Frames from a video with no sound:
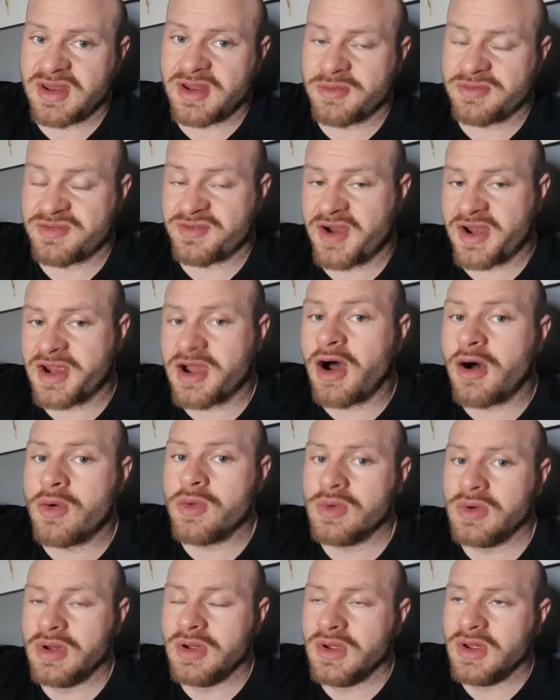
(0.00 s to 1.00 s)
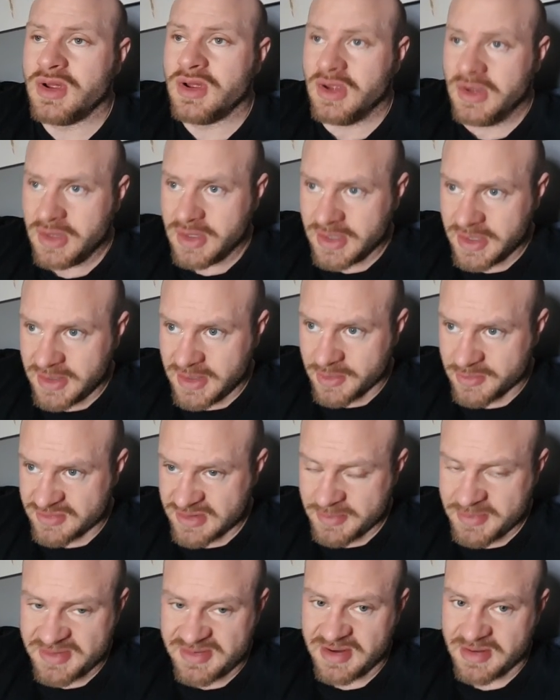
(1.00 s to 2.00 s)
There was a very cult. There was a
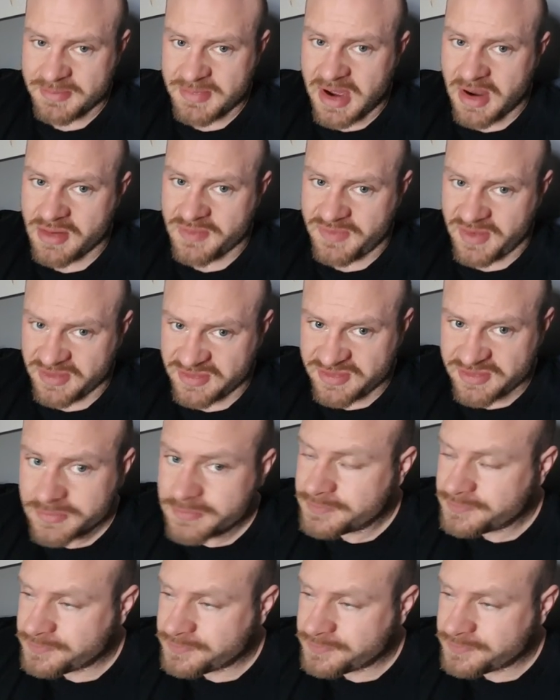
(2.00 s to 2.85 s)
limited amount of us.